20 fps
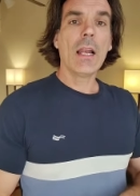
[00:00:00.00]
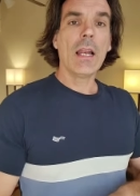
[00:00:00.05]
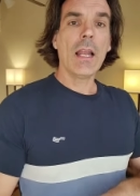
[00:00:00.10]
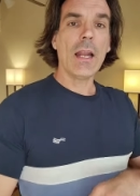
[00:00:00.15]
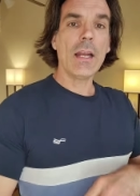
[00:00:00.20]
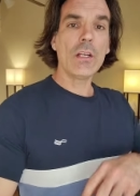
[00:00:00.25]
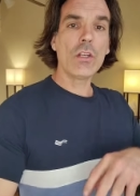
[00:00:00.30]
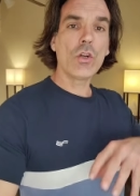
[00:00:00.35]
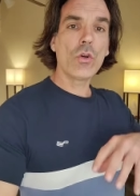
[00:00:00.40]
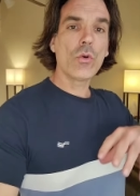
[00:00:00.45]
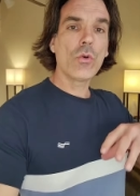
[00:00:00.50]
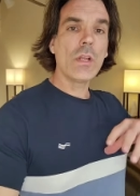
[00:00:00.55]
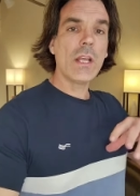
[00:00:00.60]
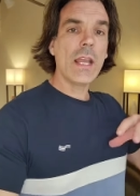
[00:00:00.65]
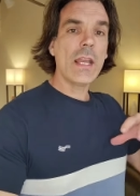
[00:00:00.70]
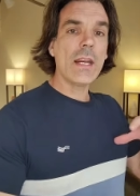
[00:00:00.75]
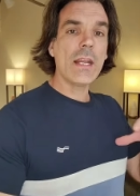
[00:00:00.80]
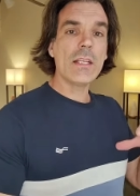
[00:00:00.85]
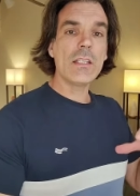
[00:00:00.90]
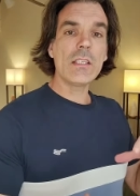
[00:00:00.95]
Let it
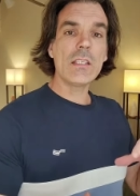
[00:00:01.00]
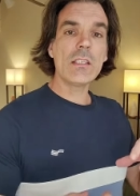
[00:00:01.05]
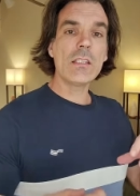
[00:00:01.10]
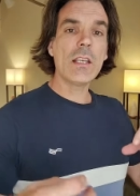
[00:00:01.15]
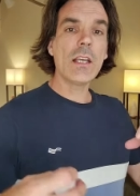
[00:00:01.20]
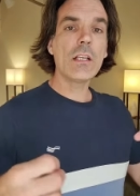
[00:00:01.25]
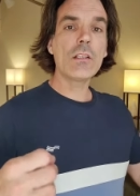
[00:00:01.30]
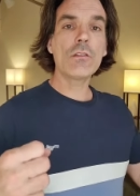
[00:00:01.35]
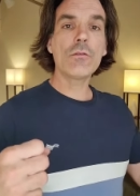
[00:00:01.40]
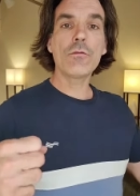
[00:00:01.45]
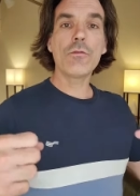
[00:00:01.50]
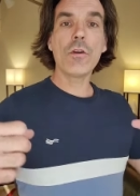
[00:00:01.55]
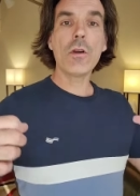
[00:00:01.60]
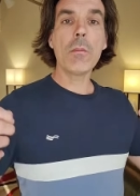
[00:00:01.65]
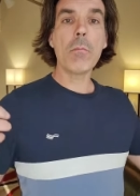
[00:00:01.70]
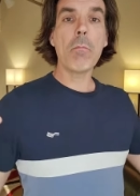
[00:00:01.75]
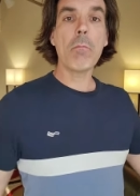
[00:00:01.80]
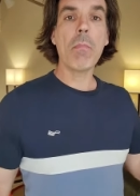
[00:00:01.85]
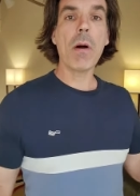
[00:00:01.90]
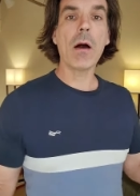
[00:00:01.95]
create a six
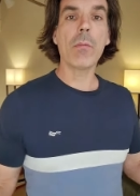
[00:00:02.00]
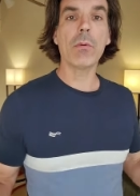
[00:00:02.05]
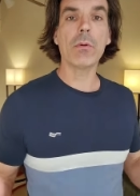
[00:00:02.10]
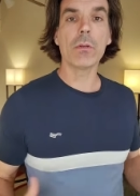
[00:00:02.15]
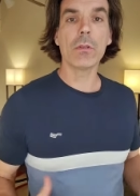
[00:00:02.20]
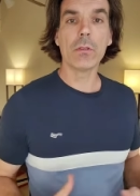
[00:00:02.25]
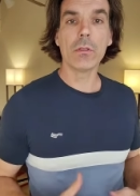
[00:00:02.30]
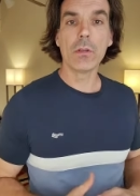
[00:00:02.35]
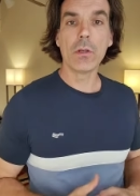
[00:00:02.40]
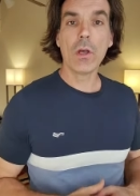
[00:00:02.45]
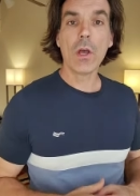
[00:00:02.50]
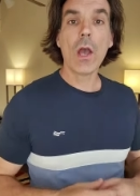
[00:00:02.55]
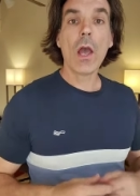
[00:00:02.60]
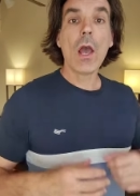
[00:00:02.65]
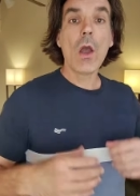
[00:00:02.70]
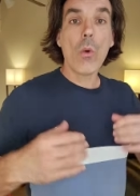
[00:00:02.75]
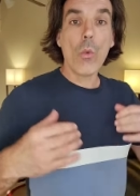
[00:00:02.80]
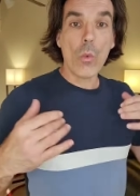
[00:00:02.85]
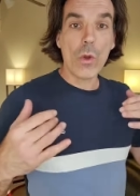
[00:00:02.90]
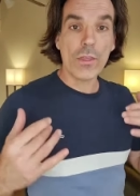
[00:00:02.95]
foot bubble
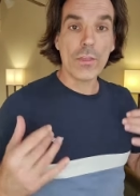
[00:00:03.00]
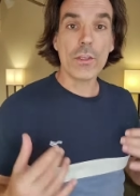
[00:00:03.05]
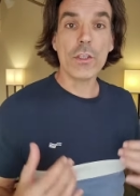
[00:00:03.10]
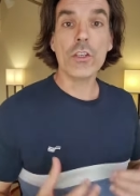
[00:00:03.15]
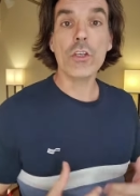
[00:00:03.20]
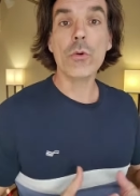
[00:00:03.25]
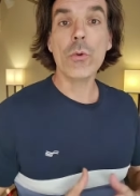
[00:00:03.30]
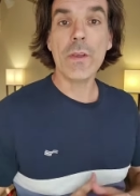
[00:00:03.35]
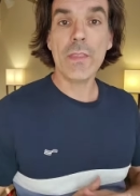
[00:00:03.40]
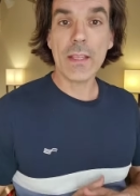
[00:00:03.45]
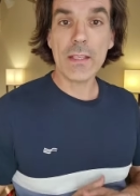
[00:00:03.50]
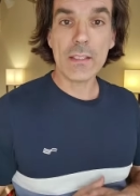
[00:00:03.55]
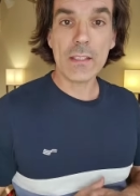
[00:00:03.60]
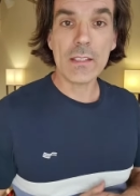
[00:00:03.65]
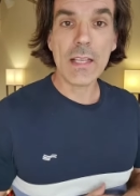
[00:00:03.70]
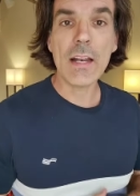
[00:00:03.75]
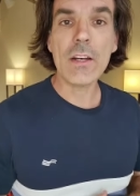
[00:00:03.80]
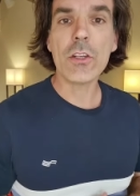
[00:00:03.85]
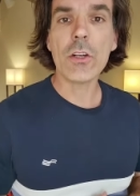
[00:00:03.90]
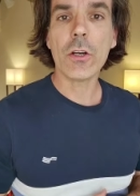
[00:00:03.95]
with you in the
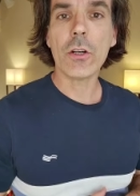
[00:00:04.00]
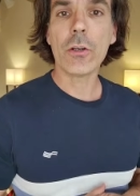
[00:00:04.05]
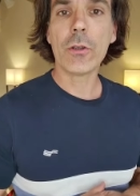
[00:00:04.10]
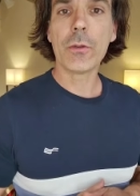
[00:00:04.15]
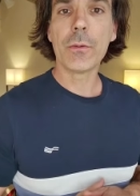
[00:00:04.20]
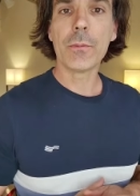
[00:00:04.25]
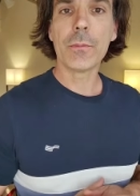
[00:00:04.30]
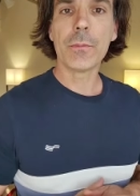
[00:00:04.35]
center.